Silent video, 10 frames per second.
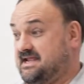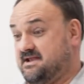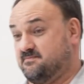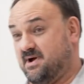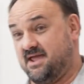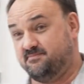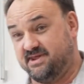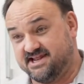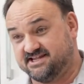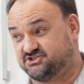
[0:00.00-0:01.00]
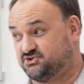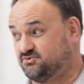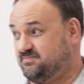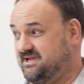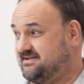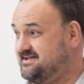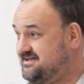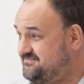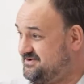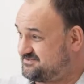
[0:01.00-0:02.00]
In my opinion, it should be
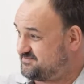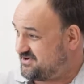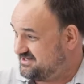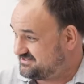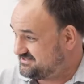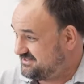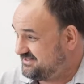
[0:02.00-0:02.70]
fixed price.